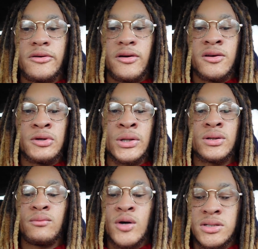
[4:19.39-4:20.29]
It
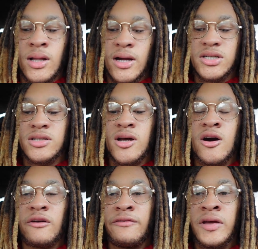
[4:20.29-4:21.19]
wasn't like a
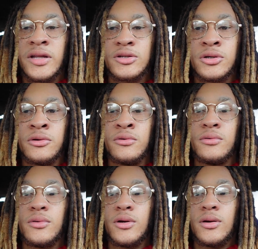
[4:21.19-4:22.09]
snug fit to
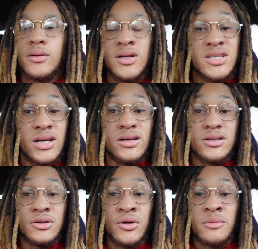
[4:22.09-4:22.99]
the
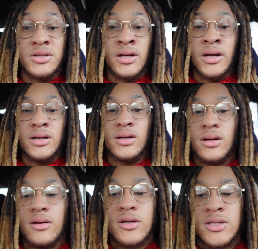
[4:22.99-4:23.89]
seats, you know what I'm saying?
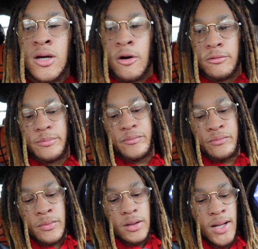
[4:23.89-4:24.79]
So
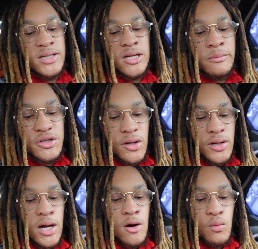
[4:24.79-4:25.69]
like I said, I'm gonna show
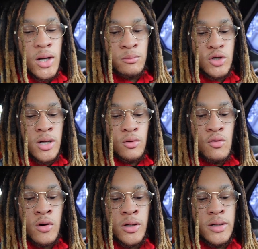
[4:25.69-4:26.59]
y'all what I'm trying to
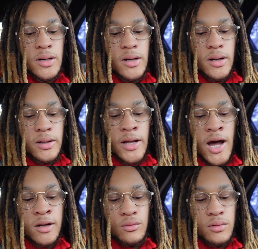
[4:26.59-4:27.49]
order.
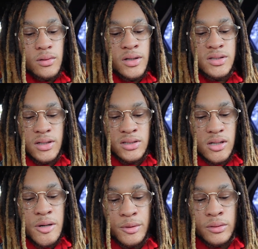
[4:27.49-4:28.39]
Now it's a
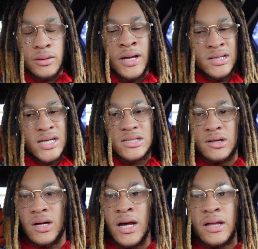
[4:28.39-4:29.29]
couple of things I
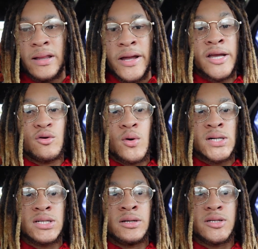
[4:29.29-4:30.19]
still got like in
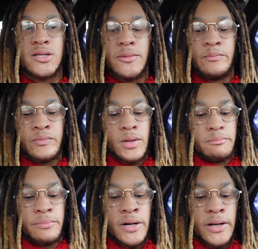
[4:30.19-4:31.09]
questions,
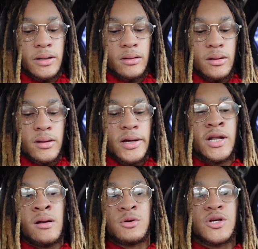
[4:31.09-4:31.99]
but
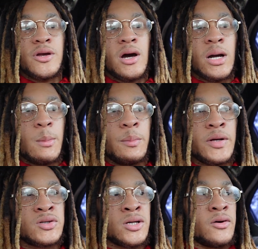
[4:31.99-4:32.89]
and then I'm gonna show y'all a couple
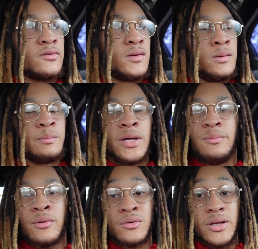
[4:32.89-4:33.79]
pictures of
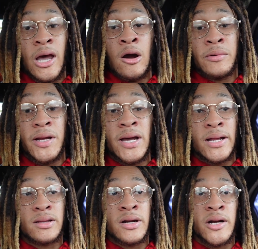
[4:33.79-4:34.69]
people that already
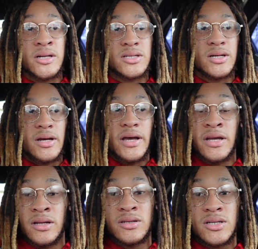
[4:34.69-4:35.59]
got theirs
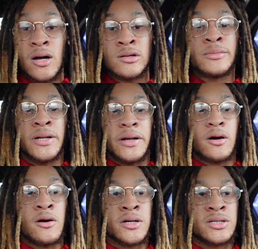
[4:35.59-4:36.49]
and installed them in their
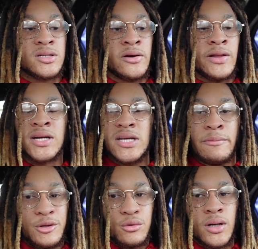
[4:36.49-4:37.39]
cars and stuff. Like I said,
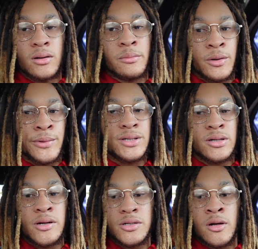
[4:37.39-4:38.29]
I've been doing a little bit of
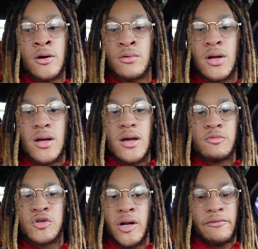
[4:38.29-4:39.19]
research, so I've
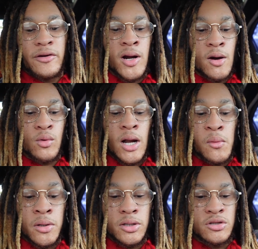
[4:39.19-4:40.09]
been trying to figure out what I
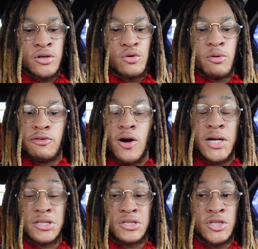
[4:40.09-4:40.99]
wanted to do before I
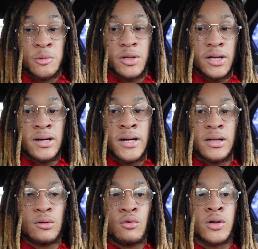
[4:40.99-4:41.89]
just jumped the gun
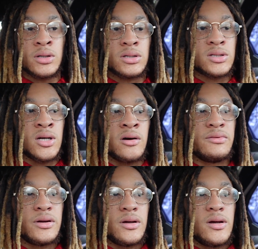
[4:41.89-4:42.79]
and ordered this stuff.
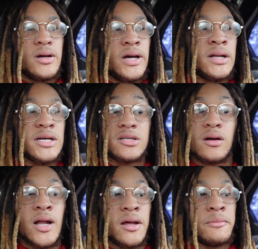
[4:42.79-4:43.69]
And I still
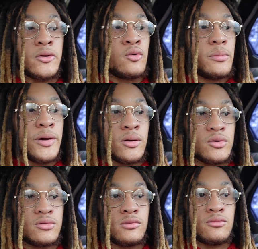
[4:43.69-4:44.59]
got to get my door
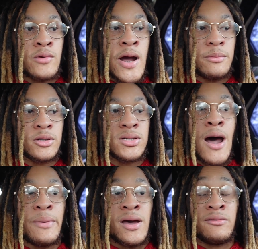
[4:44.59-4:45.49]
panels wrapped, the
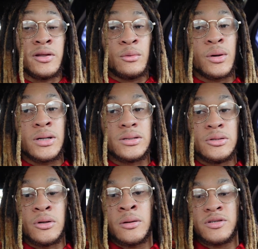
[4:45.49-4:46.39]
top half anyways,
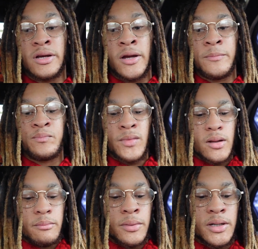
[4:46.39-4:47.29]
you know what I'm saying?
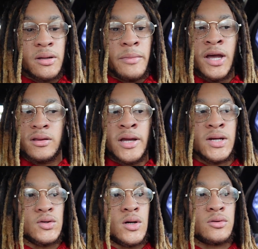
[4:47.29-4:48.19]
But the main
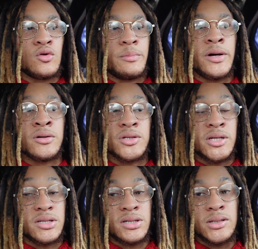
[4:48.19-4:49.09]
things are the door panels
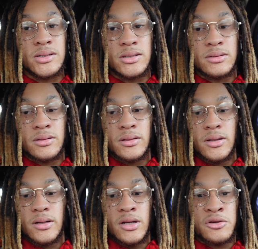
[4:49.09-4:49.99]
and the seats.
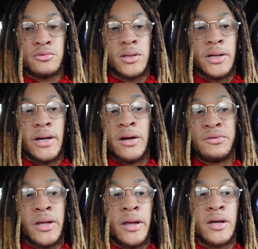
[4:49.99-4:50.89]
That's really it.
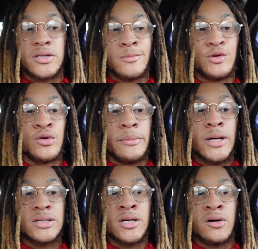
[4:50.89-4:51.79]
Everything else I'm doing it
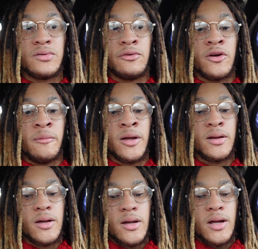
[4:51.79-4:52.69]
myself, you feel me?
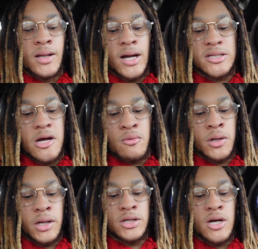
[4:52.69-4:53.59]
And like I said, I wanted
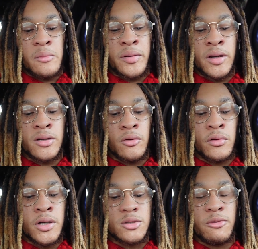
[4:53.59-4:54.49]
to get y'all opinion on
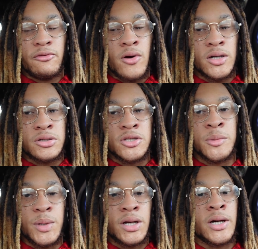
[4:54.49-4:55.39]
this before I just
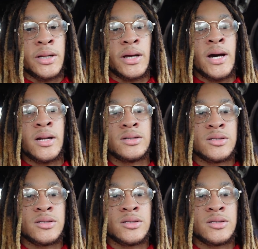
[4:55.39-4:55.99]
jumped the gun and got it.